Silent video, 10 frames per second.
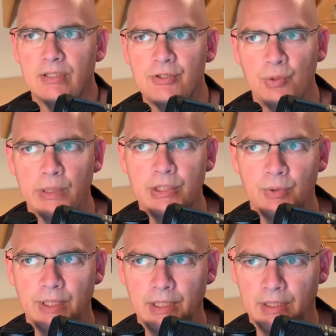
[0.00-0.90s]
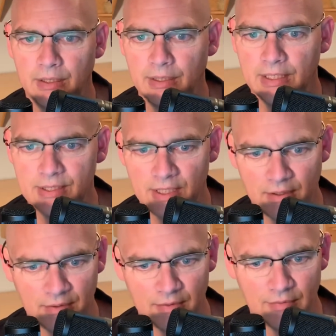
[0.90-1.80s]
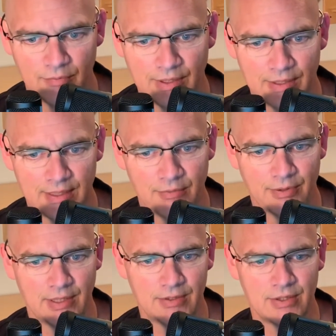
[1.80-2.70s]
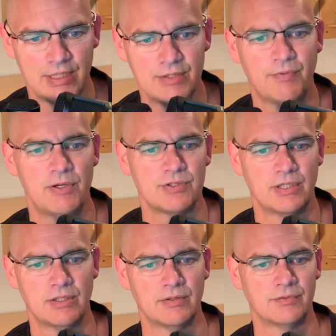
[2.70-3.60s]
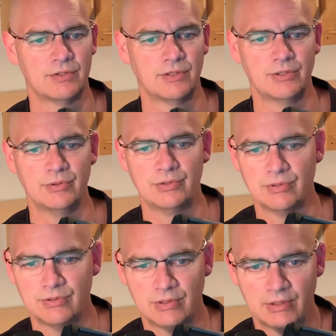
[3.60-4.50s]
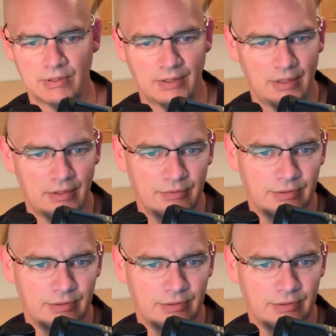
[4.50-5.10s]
It's 2020. We're not down with that. So these false narratives are huge. I